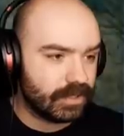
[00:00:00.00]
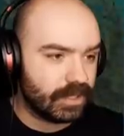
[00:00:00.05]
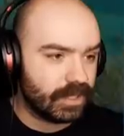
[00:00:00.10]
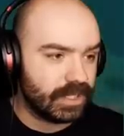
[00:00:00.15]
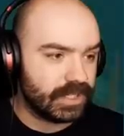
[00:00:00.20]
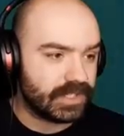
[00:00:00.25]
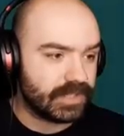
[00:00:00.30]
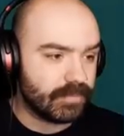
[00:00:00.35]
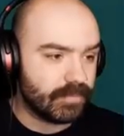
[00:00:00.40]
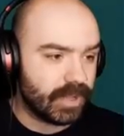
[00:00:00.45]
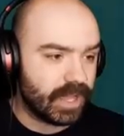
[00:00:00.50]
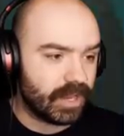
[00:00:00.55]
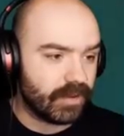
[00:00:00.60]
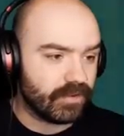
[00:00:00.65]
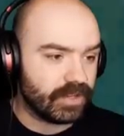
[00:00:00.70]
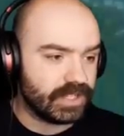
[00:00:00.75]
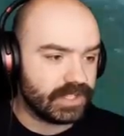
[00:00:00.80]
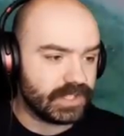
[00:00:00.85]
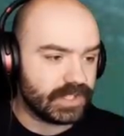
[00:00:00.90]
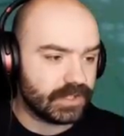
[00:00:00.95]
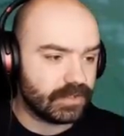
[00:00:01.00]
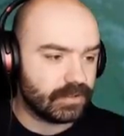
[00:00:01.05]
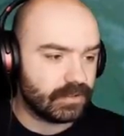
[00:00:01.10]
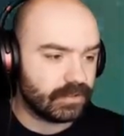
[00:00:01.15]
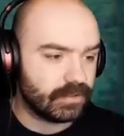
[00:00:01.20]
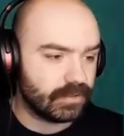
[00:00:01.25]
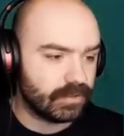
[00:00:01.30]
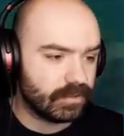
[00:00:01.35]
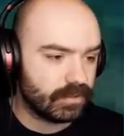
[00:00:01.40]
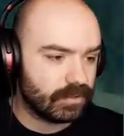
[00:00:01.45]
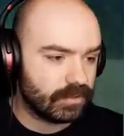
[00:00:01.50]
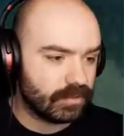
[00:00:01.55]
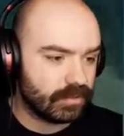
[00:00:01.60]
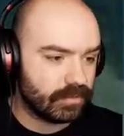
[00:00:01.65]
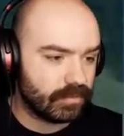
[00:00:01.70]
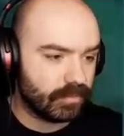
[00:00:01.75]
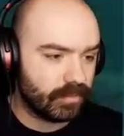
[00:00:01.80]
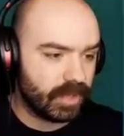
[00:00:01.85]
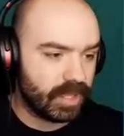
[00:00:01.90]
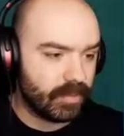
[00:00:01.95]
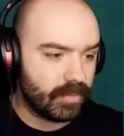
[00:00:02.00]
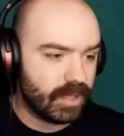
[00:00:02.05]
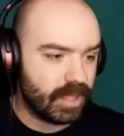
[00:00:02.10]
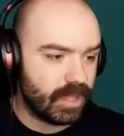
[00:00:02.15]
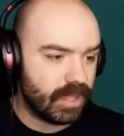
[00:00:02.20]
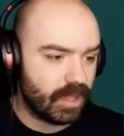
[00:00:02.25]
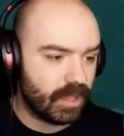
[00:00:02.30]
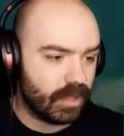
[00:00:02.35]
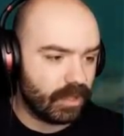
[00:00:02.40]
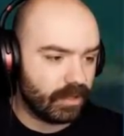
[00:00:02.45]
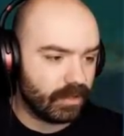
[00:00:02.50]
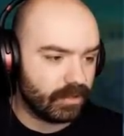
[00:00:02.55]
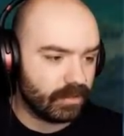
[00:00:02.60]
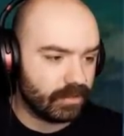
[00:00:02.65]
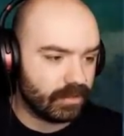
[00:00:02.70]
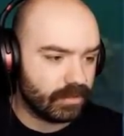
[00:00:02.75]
I need some batteries. Baby!